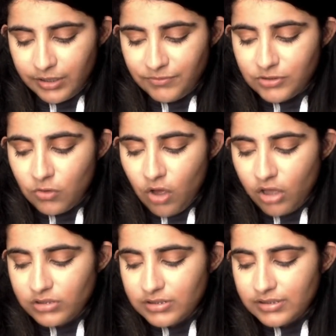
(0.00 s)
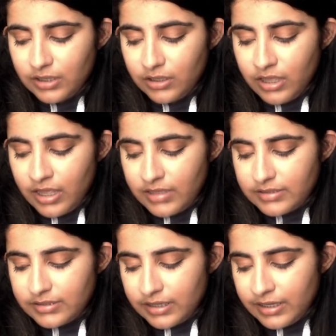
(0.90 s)
it was so hard to
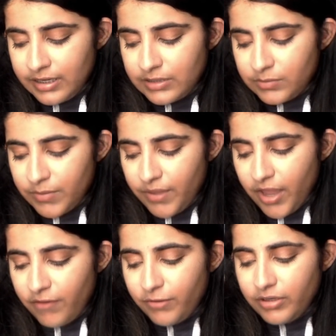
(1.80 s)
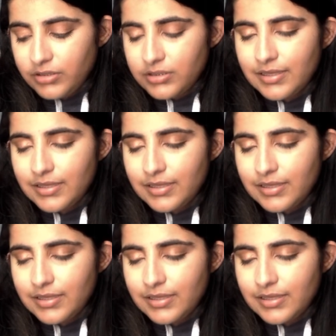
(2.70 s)
see this on my parents.